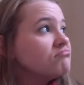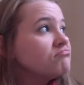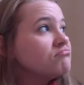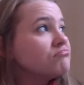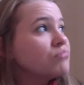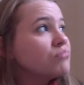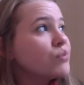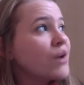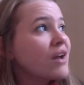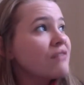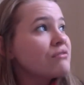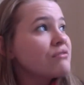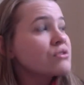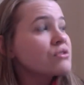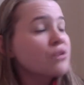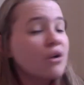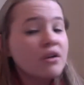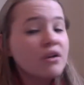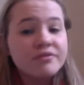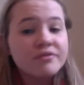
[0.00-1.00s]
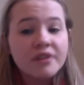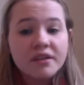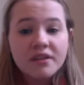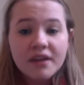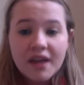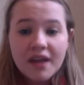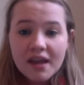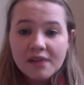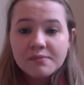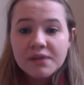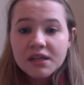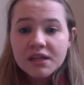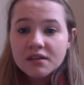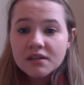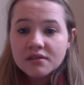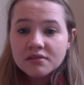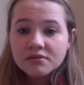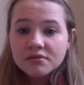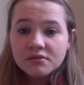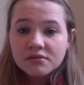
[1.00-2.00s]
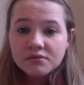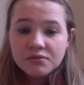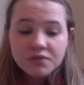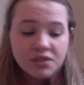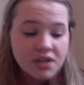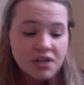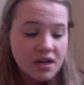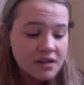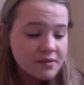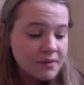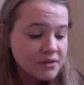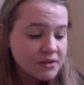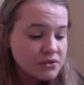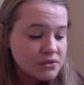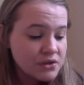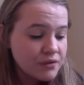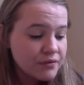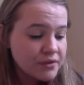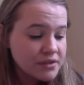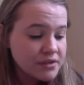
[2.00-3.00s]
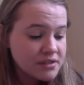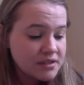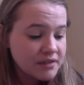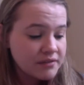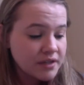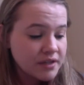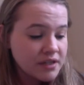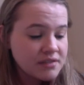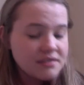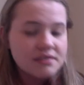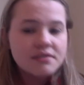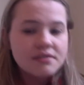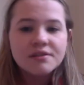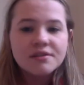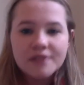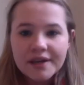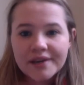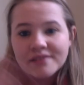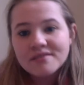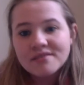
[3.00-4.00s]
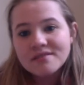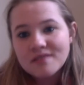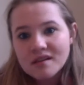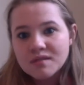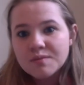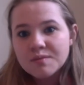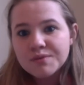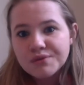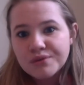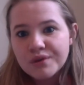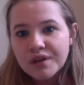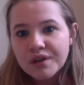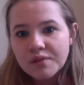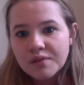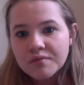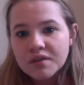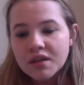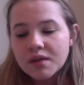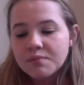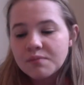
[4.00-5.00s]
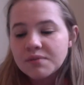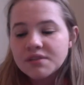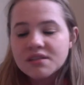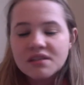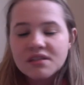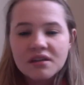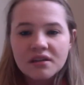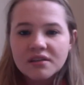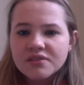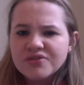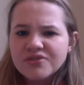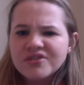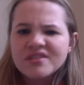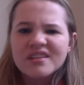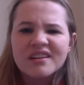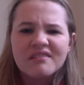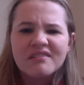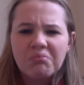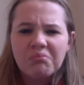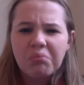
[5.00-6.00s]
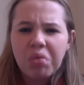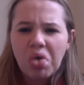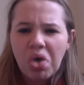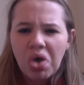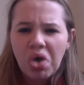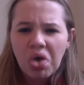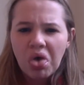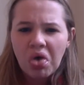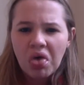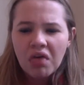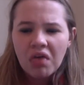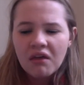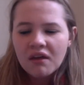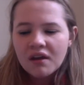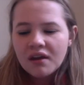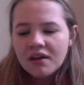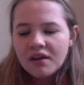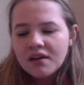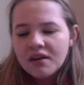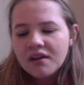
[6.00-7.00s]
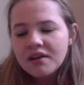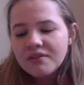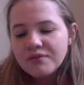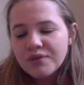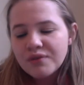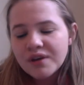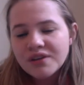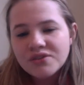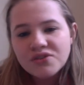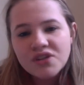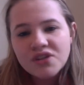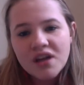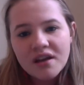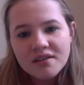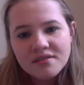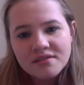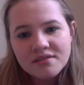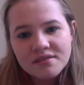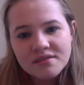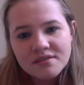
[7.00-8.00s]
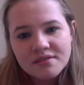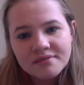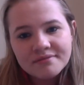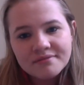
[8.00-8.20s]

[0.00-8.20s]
we have this cold front that came in, and we're talking about snow for this evening. I guess it's not supposed to accumulate, but still, it's just like, ugh. If we could just